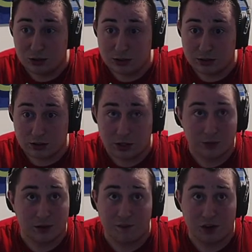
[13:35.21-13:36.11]
knew that she
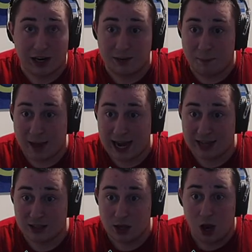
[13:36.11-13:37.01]
was a freaking
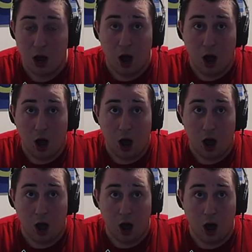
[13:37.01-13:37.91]
menace.
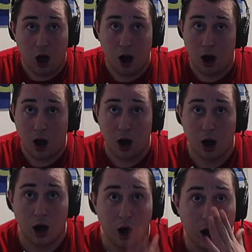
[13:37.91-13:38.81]
Oh,
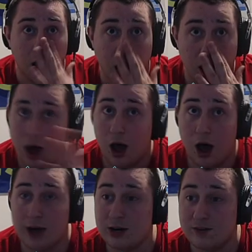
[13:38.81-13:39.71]

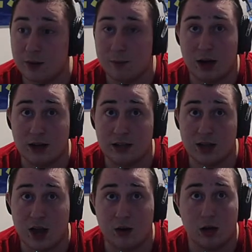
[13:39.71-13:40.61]
I don't even know Among Us
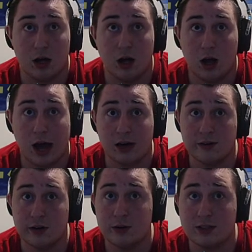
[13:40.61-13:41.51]
out. I don't even
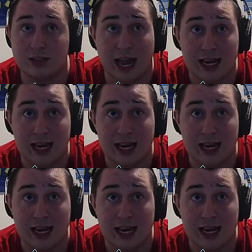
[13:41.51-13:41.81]
know to send